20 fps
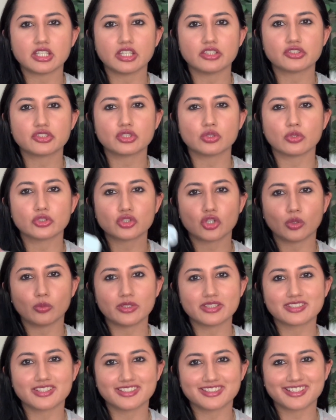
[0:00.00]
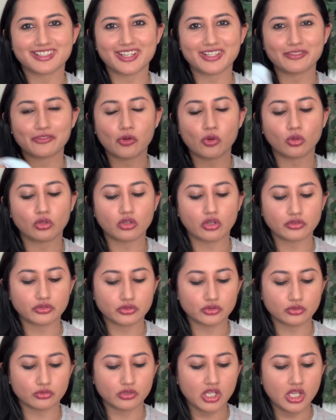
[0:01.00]
And so it's always good to kind of hold on
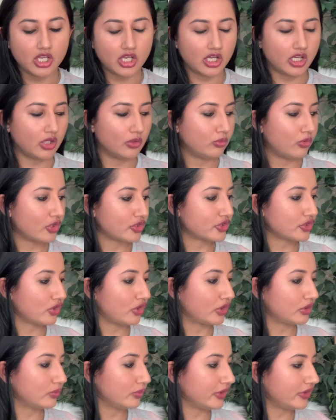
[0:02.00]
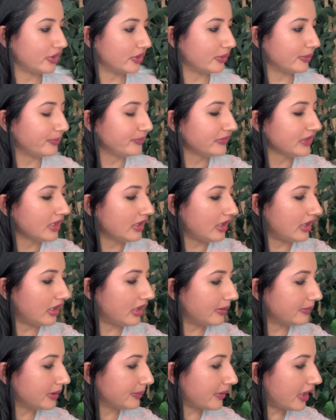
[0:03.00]
to a washcloth with you.
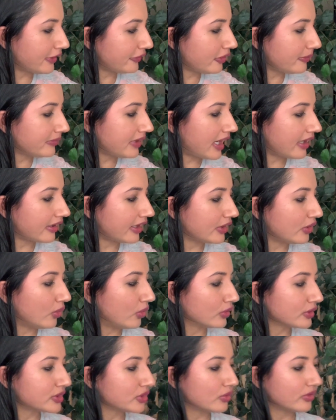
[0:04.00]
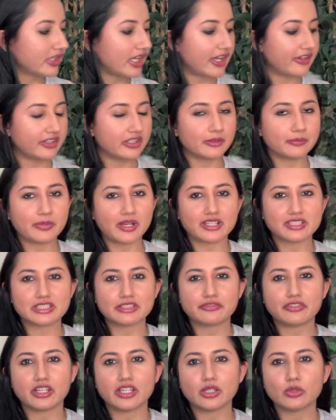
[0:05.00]
Apart from that, I also carried a
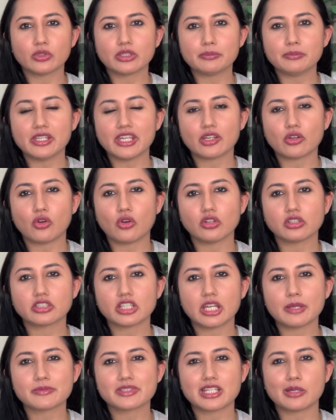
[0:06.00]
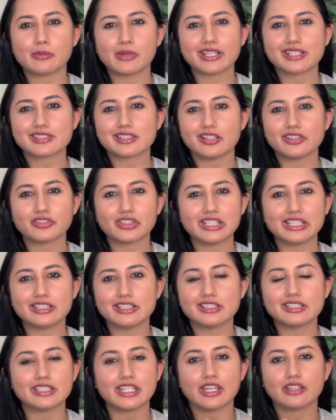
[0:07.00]
pacifier with me at all times. Now, my son really
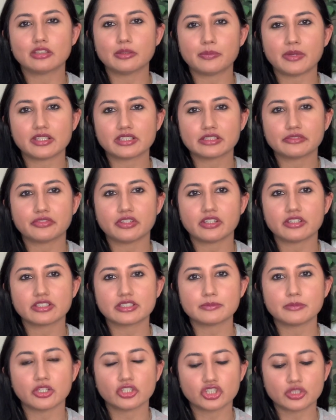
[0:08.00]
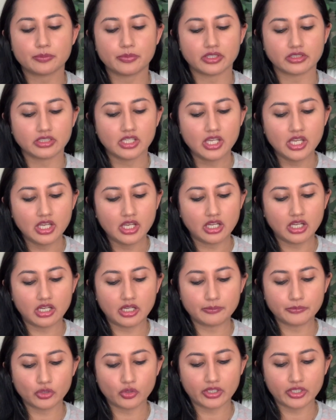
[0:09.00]
didn't take to pacifiers much, but,
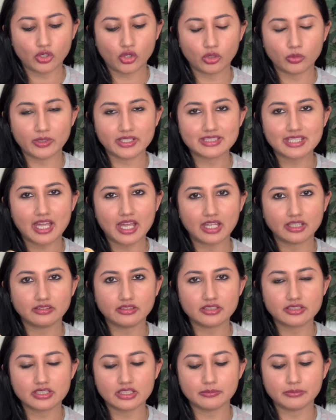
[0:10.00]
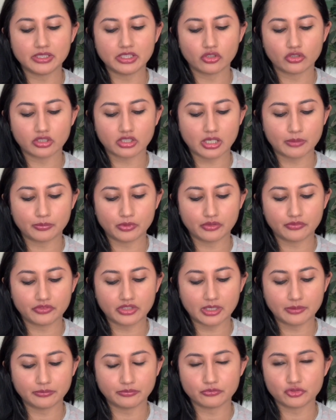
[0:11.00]
you know, I always had this in me or a couple of
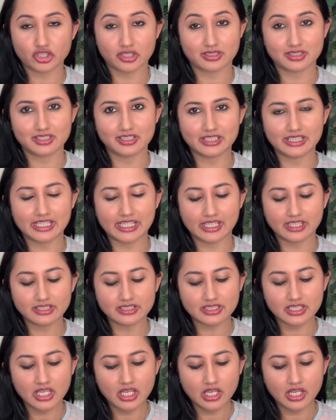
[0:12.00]
them just in case.